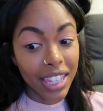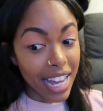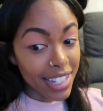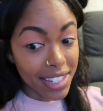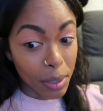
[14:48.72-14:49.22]

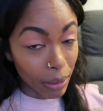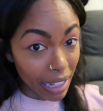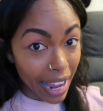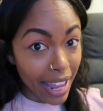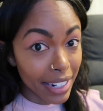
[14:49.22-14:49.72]
That's the
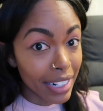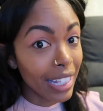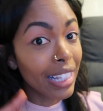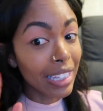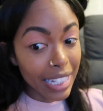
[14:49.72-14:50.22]

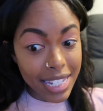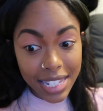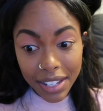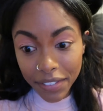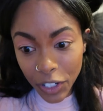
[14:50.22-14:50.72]
plan. Let's
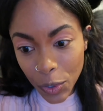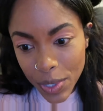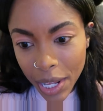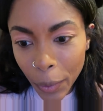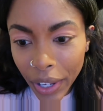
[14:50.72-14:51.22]
see if it
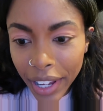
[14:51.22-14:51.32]
goes that